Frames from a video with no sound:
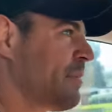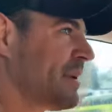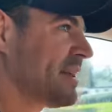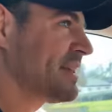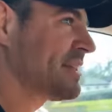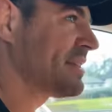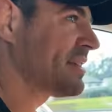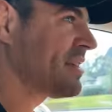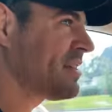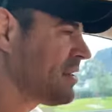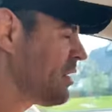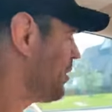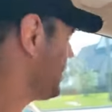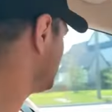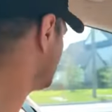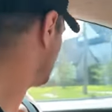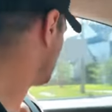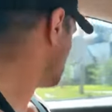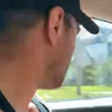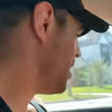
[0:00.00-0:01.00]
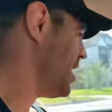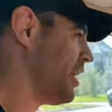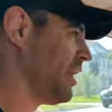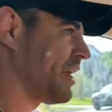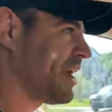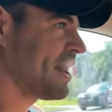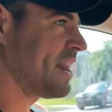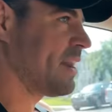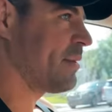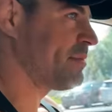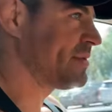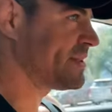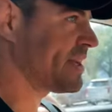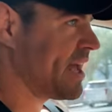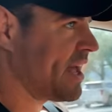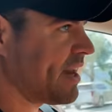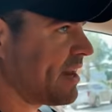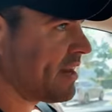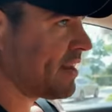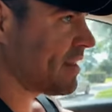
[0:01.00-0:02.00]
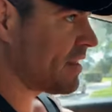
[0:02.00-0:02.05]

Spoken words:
because Chloe's really getting upset.